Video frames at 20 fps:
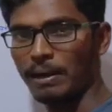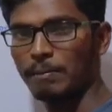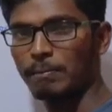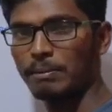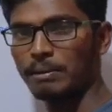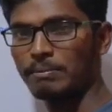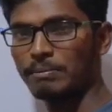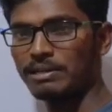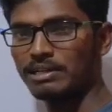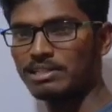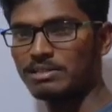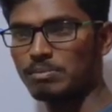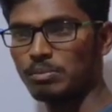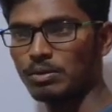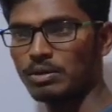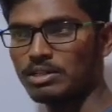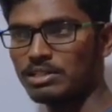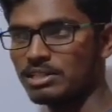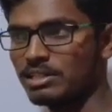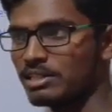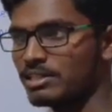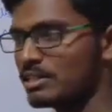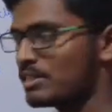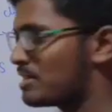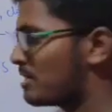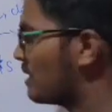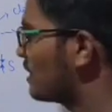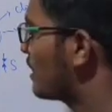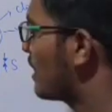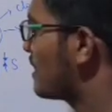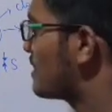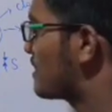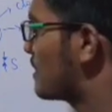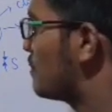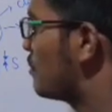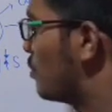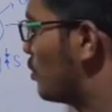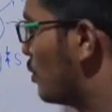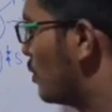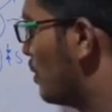Upper plate is poured in the sense it has
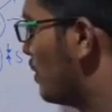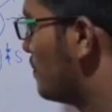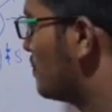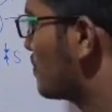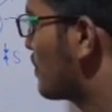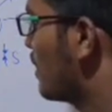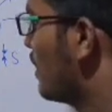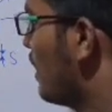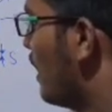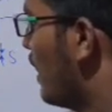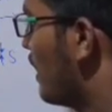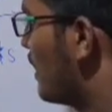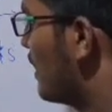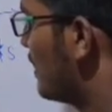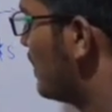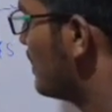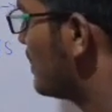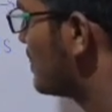some hole, and